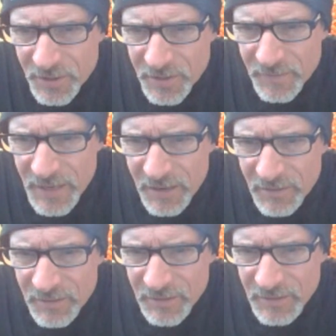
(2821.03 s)
in the nerve
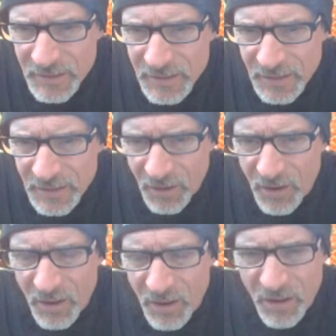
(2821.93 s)
now.
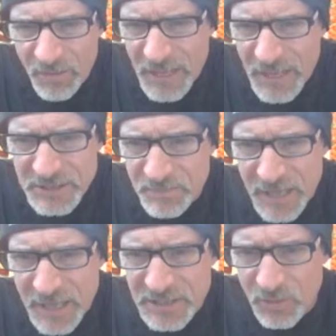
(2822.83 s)
Oh, that's
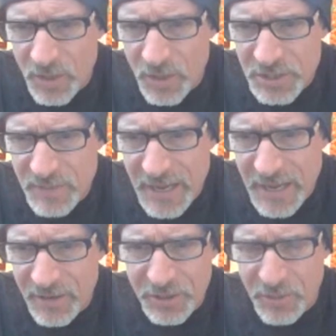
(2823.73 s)
the worst,
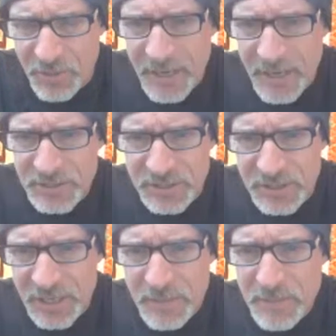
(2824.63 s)
man. Arthritis
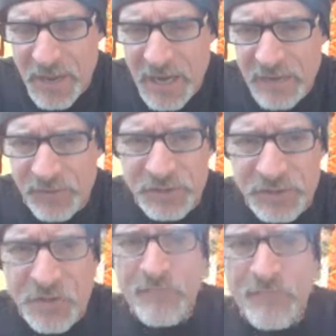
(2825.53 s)
got to be painful
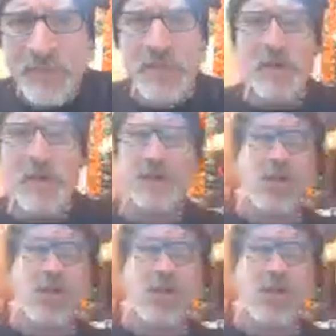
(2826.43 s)
too. And you know what's